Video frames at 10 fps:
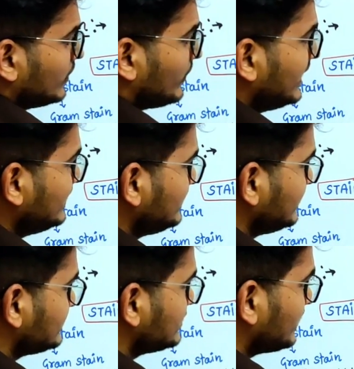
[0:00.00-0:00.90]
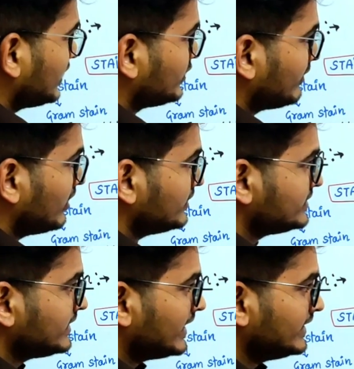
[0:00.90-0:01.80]
while teaching
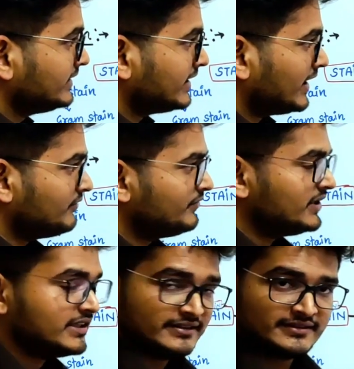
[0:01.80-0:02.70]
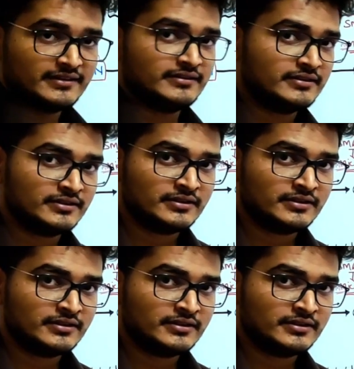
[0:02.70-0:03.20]
microbiology, in every lesson,